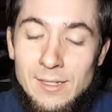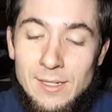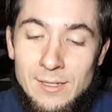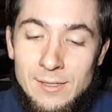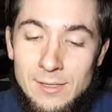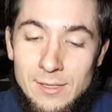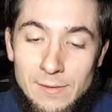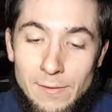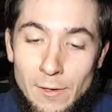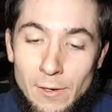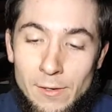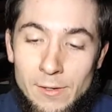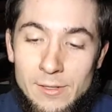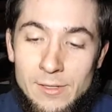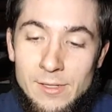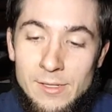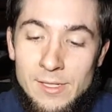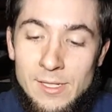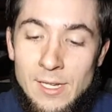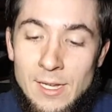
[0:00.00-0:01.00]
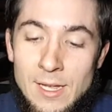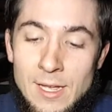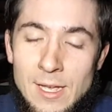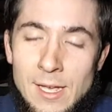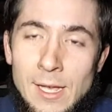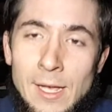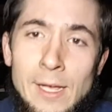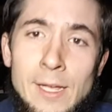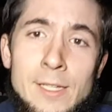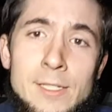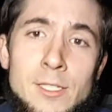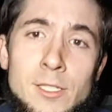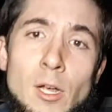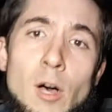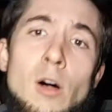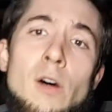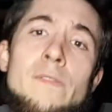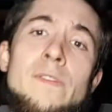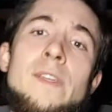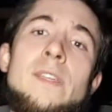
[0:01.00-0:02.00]
as far as
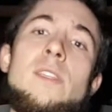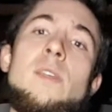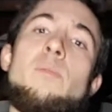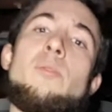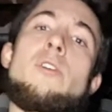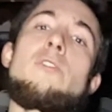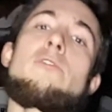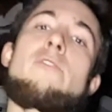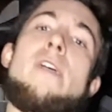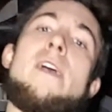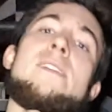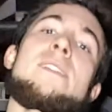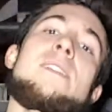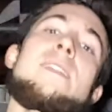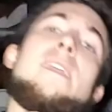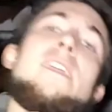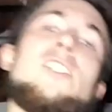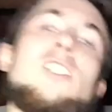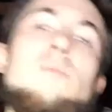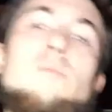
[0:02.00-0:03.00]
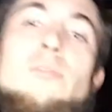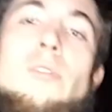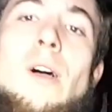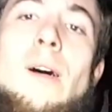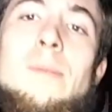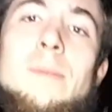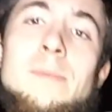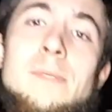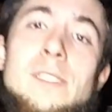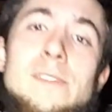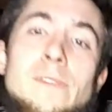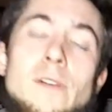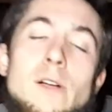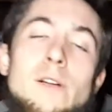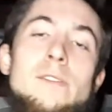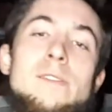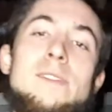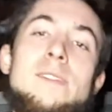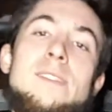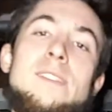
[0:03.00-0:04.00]
solving the procrastination problem, as
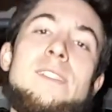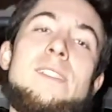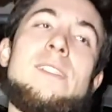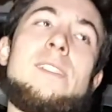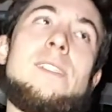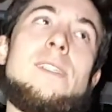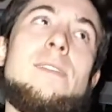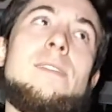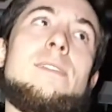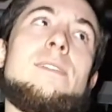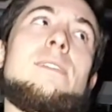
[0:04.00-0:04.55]
far as